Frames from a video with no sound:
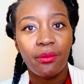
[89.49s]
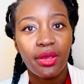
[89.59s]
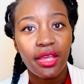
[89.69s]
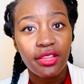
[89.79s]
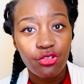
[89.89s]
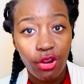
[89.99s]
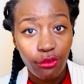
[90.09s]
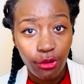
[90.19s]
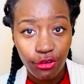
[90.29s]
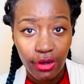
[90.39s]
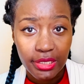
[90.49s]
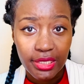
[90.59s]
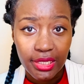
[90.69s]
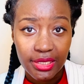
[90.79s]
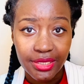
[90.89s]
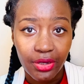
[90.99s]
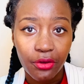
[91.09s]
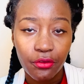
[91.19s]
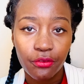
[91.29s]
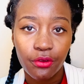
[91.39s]
In the draft contract in
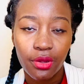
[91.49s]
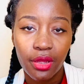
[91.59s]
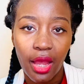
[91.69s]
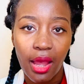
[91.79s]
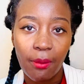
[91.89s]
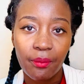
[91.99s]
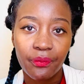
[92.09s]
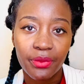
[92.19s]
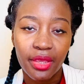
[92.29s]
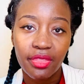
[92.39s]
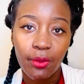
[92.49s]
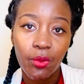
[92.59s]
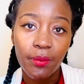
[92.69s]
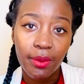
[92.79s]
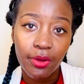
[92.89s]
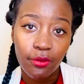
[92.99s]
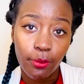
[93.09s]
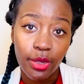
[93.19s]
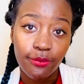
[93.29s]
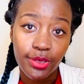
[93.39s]
itself, there will be a bit of
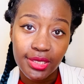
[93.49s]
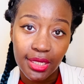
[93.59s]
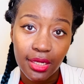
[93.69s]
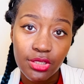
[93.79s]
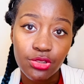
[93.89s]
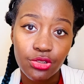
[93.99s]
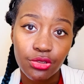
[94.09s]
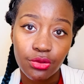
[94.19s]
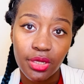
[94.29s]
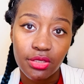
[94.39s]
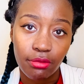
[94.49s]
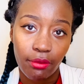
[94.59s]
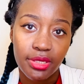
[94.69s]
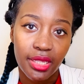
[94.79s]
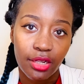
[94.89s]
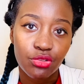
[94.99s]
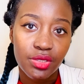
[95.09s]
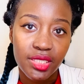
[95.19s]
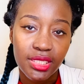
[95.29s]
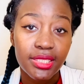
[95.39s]
work for the sellers to do as well as the actual
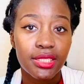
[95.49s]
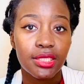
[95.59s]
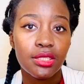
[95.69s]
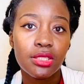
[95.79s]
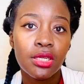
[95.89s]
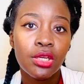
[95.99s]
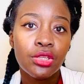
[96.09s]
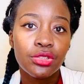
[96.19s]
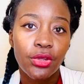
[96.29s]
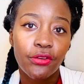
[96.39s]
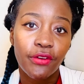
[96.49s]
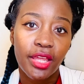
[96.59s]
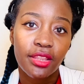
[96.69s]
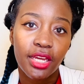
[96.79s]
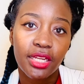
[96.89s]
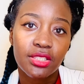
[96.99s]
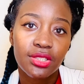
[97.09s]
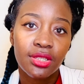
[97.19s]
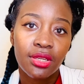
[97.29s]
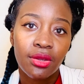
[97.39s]
solicitors. So you find
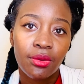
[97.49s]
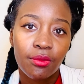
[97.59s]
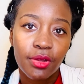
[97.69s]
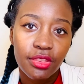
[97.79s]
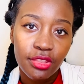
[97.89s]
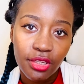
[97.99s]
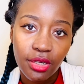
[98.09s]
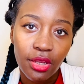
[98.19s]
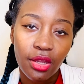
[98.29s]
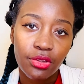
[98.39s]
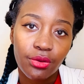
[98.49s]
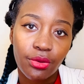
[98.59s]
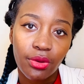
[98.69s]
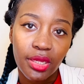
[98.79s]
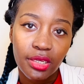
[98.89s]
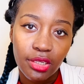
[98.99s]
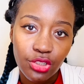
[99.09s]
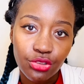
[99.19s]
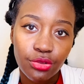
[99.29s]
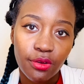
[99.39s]
that within your
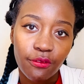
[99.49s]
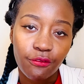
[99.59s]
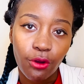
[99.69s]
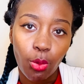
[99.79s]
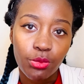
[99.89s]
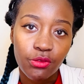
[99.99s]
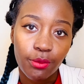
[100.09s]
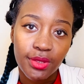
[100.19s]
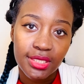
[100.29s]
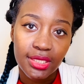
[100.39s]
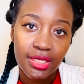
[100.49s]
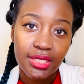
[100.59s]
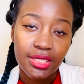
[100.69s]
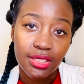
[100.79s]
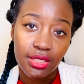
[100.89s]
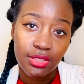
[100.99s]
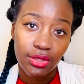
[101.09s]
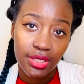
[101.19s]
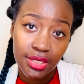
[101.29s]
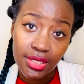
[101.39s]
initial forms from the solicitors,
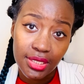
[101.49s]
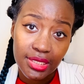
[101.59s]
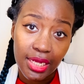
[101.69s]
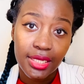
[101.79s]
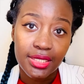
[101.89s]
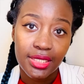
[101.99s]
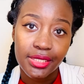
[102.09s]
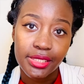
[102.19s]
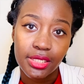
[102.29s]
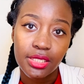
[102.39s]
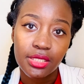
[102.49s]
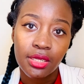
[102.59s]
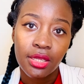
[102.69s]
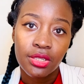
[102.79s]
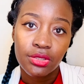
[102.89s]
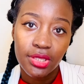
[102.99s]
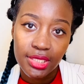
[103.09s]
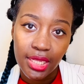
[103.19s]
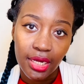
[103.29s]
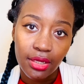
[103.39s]
so this is the seller's solicitors, to the
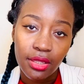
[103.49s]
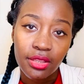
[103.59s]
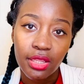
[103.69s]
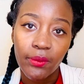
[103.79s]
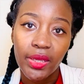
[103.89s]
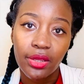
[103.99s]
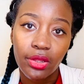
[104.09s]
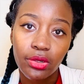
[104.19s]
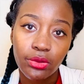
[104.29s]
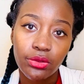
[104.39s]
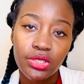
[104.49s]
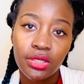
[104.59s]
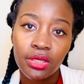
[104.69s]
seller, they will include,